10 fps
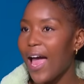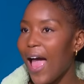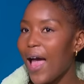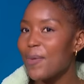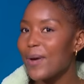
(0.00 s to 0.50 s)

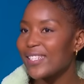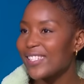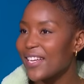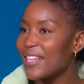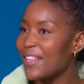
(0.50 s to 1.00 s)
Am I
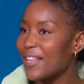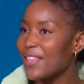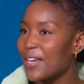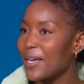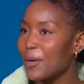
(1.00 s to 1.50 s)
saying that
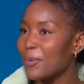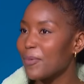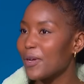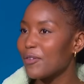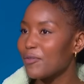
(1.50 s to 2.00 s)
they're
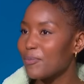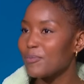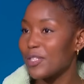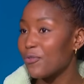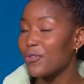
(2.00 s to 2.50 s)
capable of
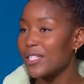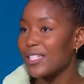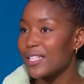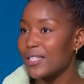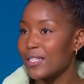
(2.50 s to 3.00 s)

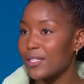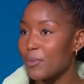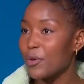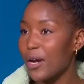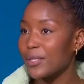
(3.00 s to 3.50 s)
defeating the
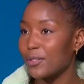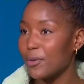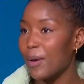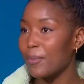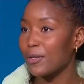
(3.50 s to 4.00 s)
Democratic
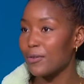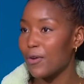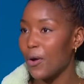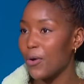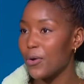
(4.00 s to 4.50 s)
Republic of
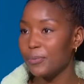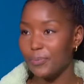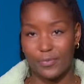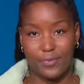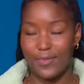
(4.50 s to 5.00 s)
Congo?
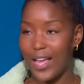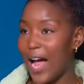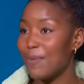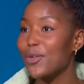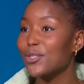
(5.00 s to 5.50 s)

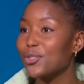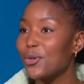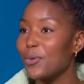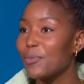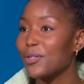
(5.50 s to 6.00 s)
I'm not
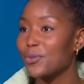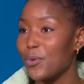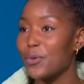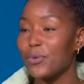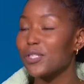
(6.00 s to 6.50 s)
sure, because
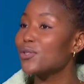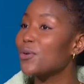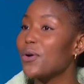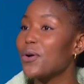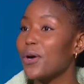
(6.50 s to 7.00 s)
what we
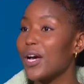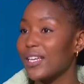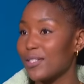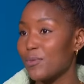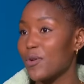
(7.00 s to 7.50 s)
saw
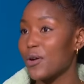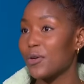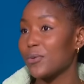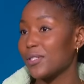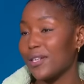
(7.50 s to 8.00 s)
against Morocco
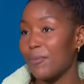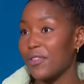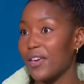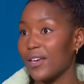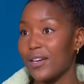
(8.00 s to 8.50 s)
was
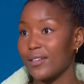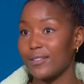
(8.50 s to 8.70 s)
something